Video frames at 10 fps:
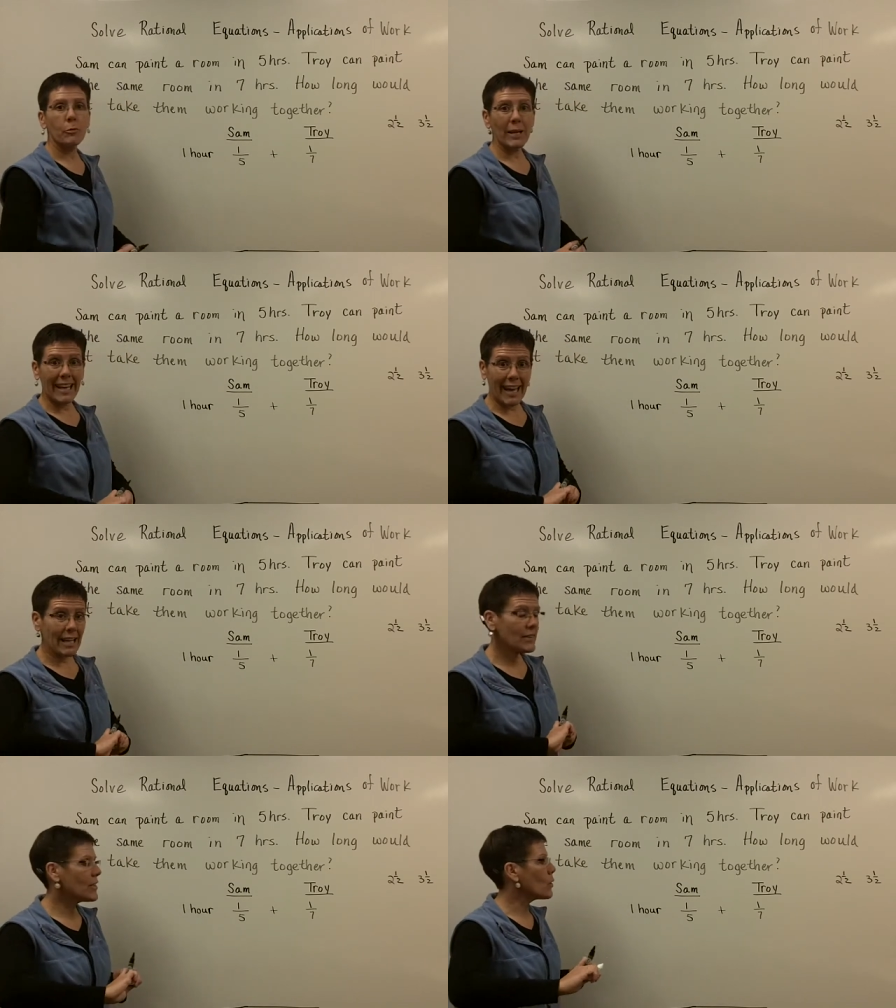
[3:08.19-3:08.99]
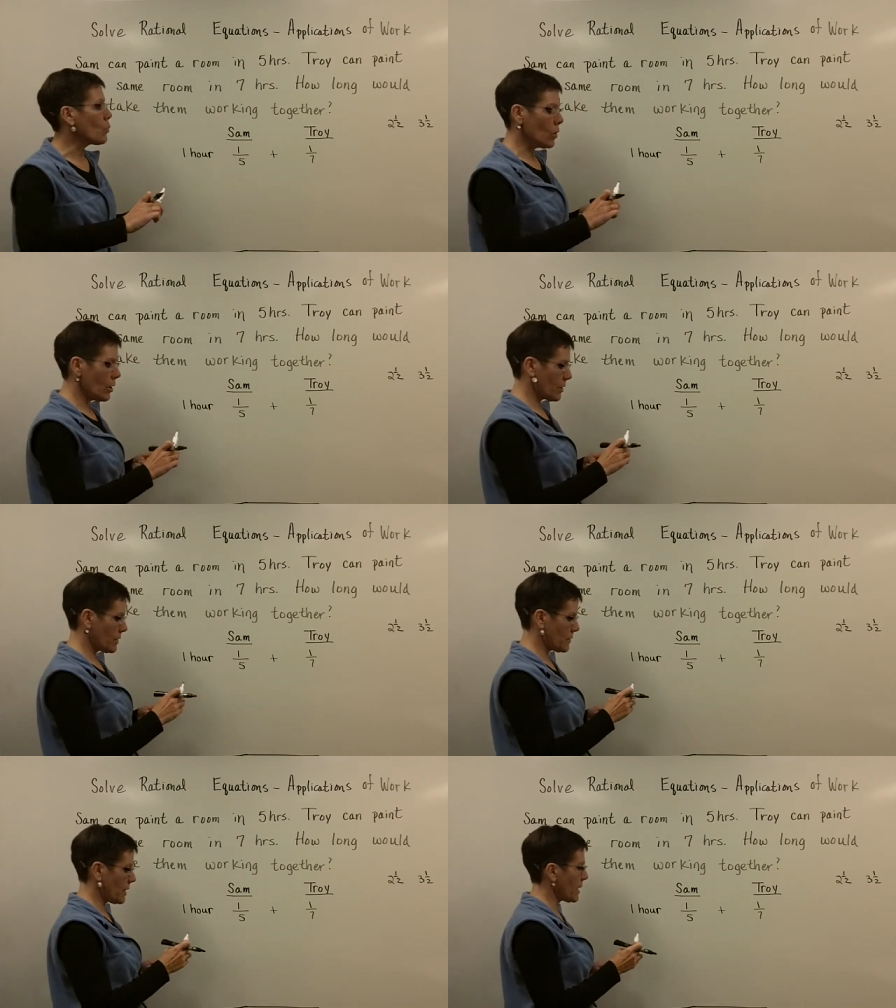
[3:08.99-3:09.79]
if we added their
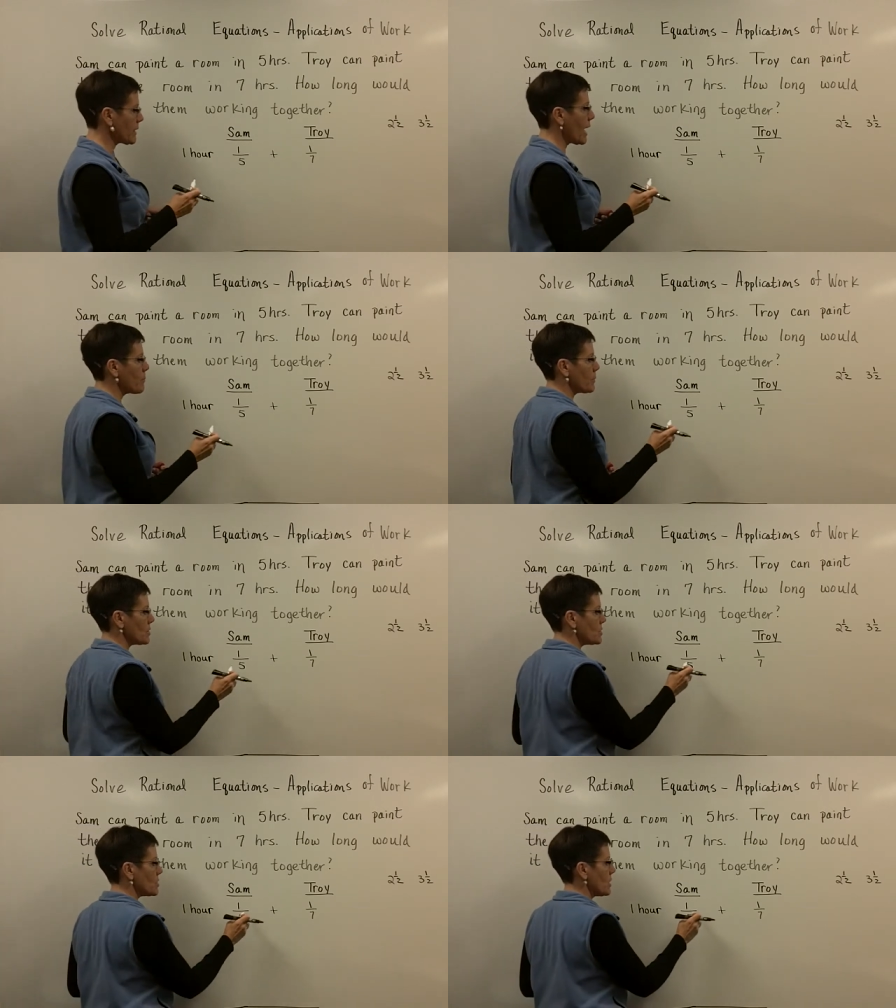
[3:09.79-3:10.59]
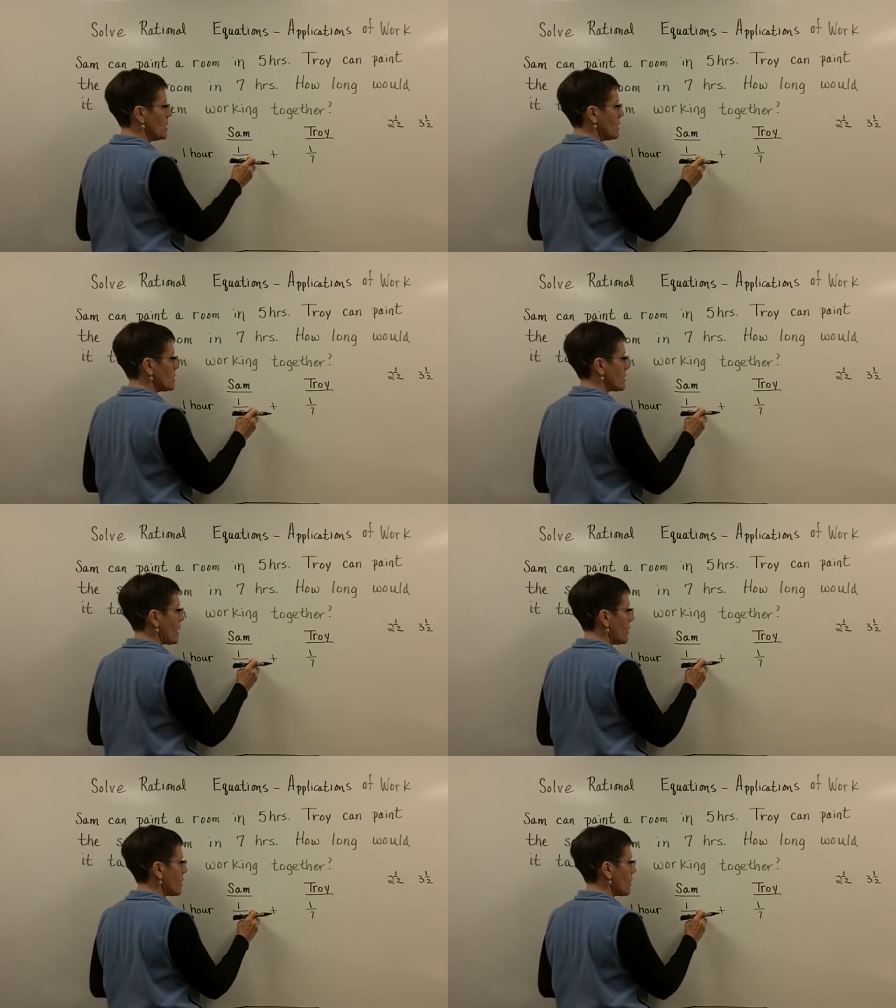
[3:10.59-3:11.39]
work that they accomplished
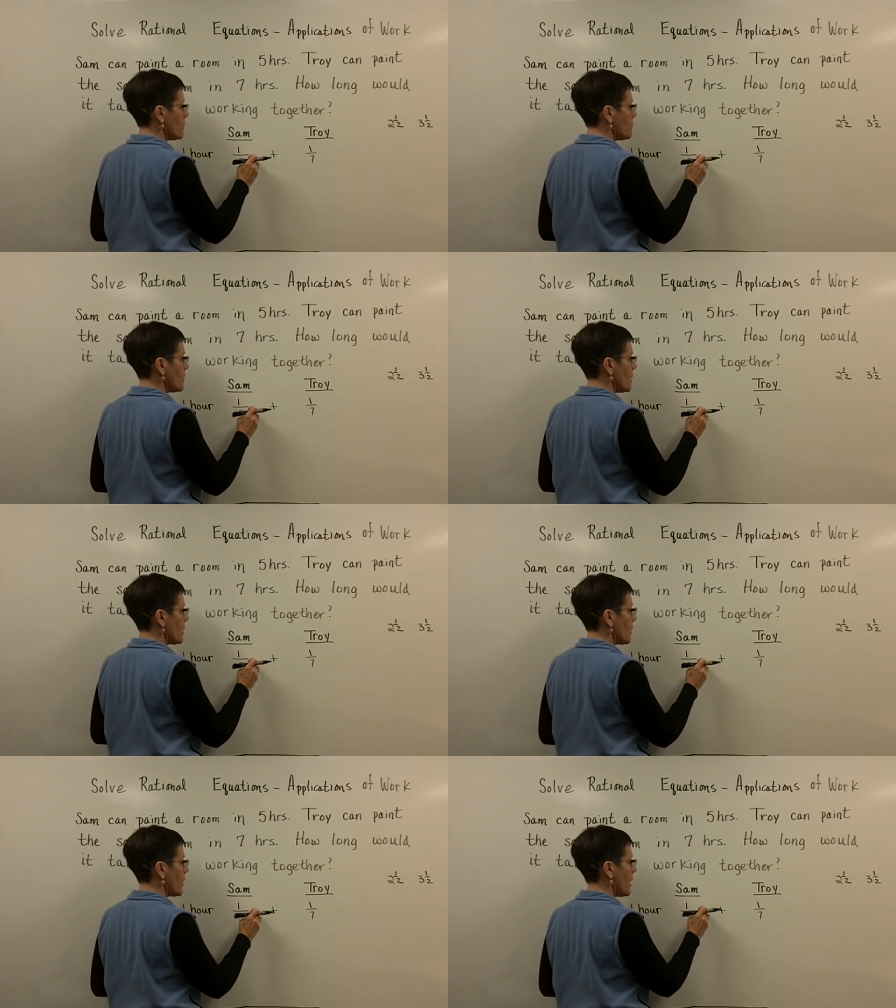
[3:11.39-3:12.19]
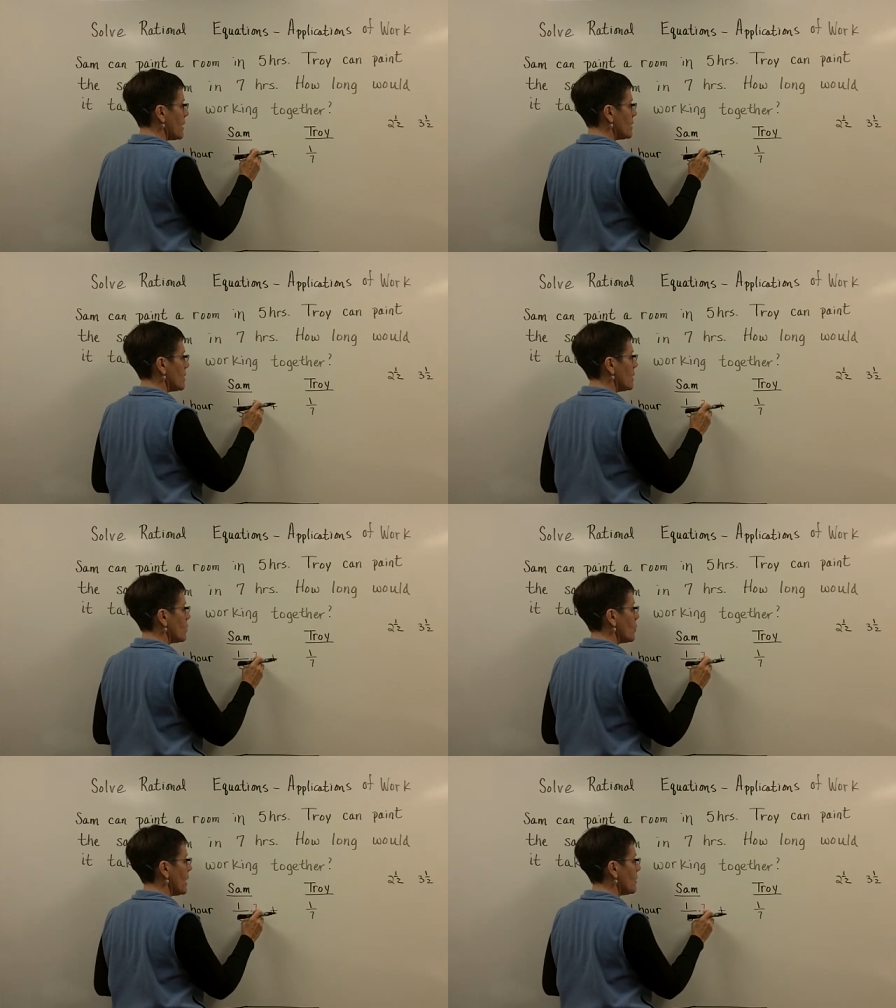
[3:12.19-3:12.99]
together, then
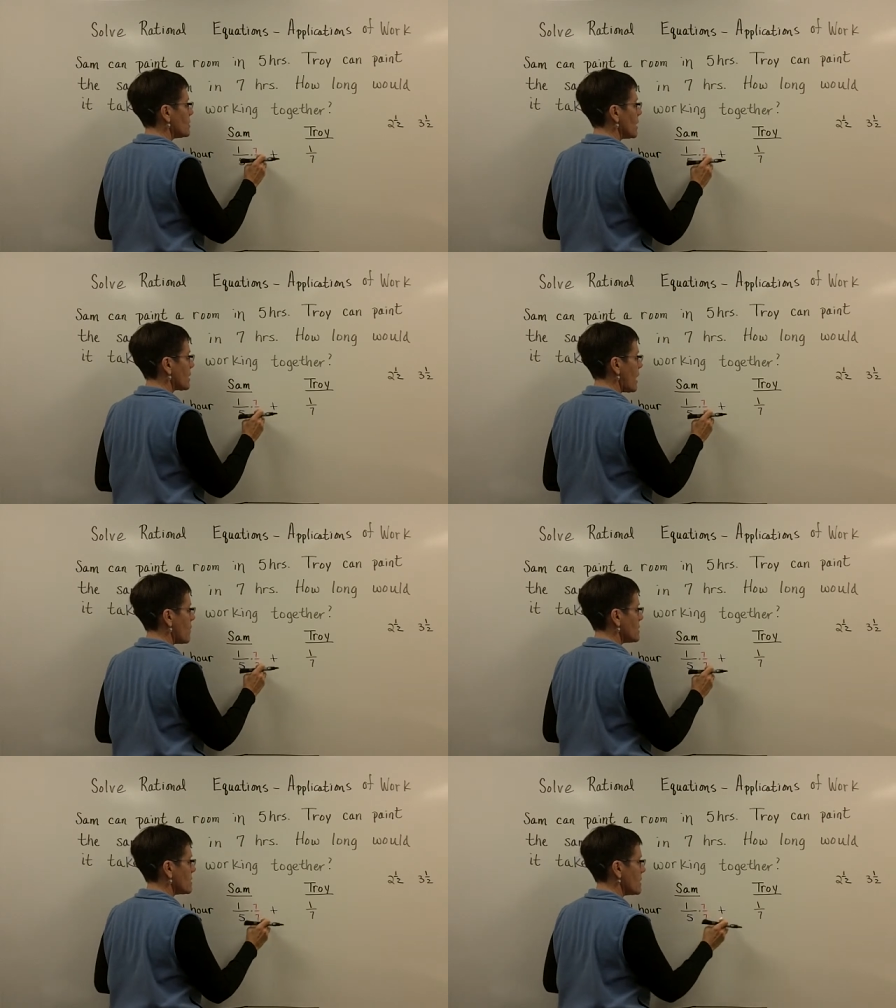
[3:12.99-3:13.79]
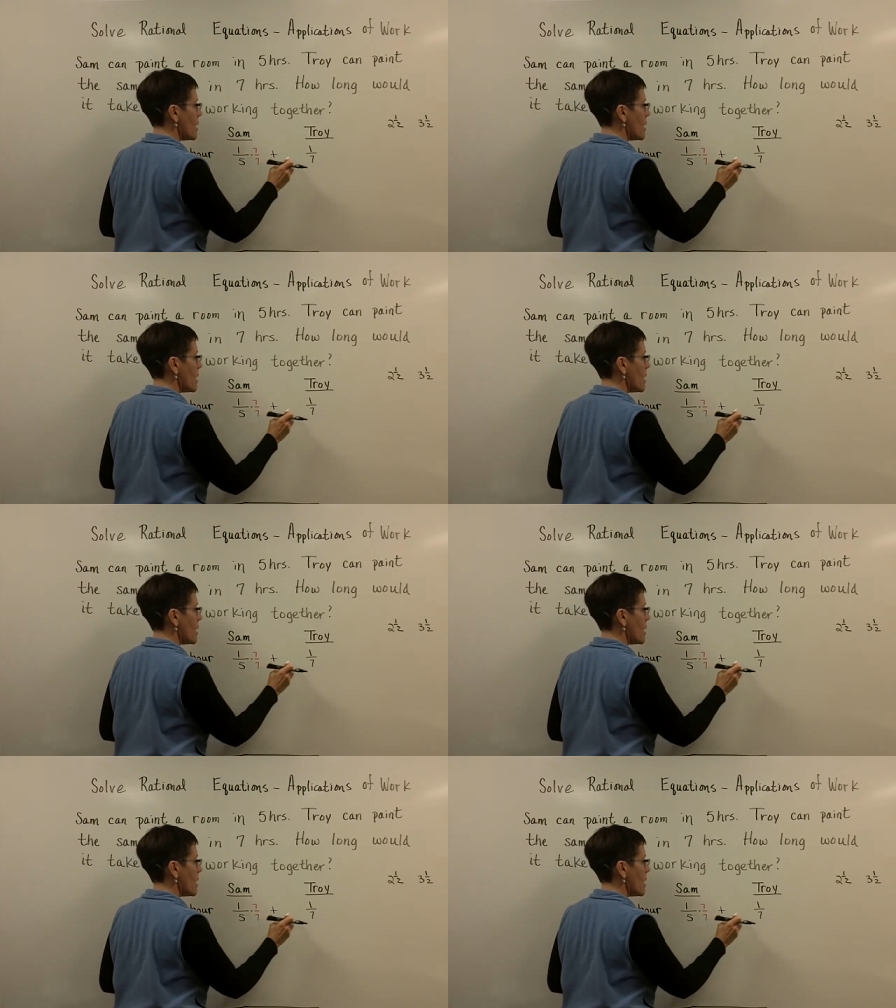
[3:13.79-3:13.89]
we have to get common